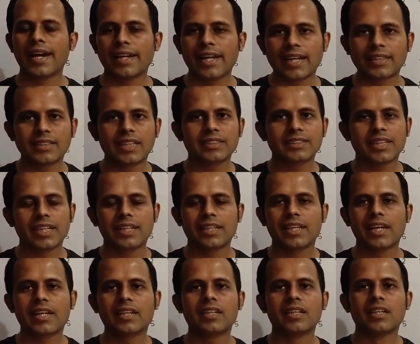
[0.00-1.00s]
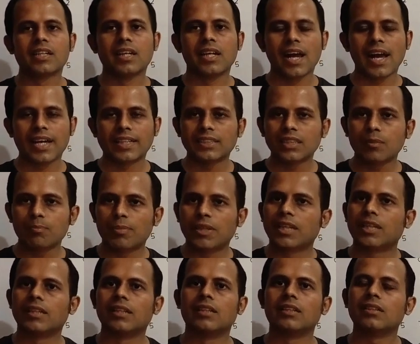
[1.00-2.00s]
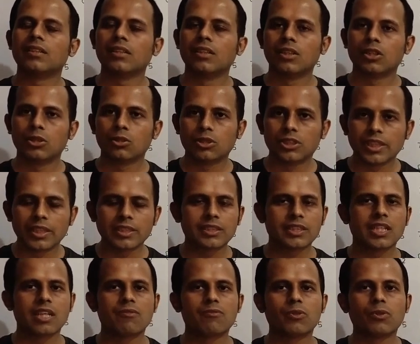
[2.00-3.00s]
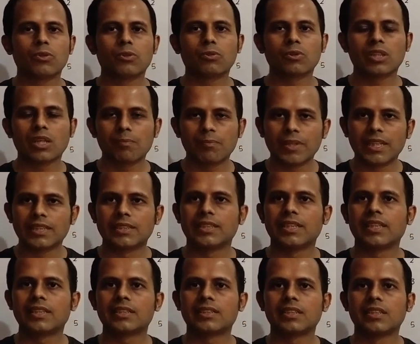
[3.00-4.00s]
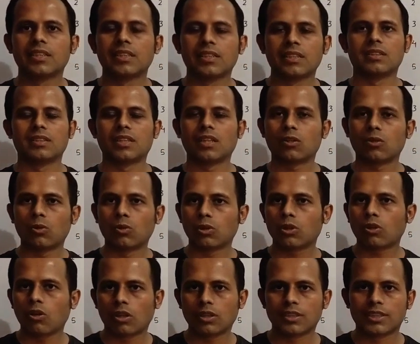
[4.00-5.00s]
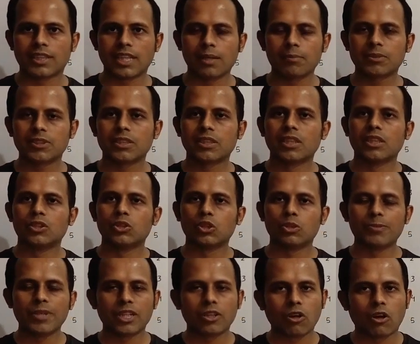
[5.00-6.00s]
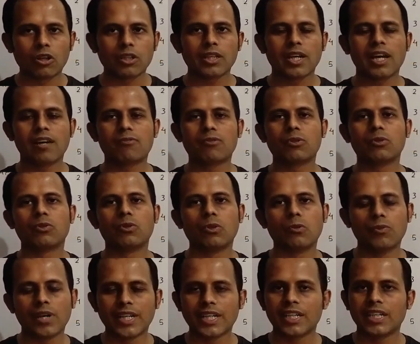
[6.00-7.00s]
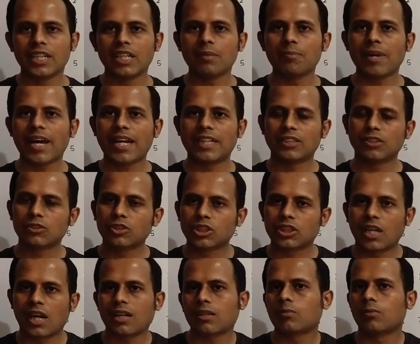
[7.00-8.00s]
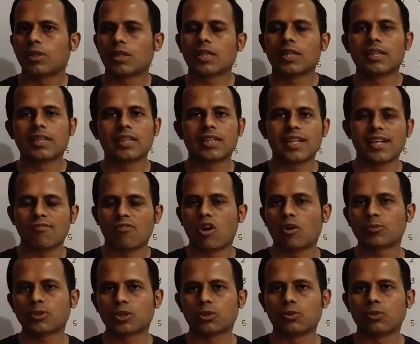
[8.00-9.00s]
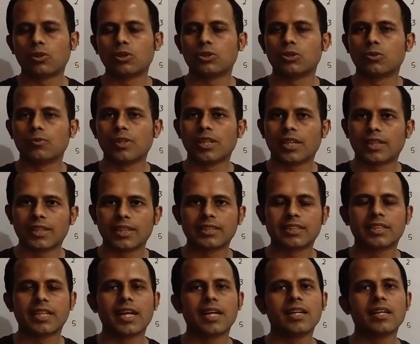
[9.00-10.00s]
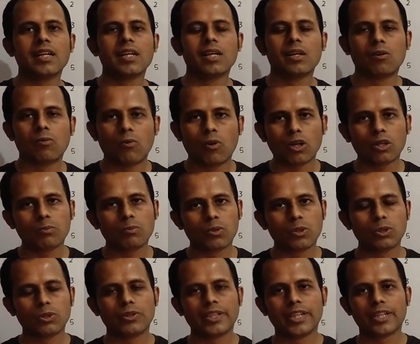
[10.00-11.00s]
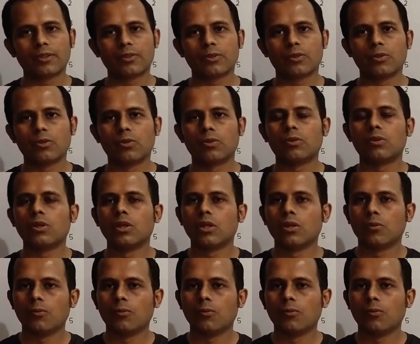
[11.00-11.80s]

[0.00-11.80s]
and as i said that as a beginner you just have to know the basics the core concepts you may not have to go very deep as you start working in a devops role you will understand what more you need to know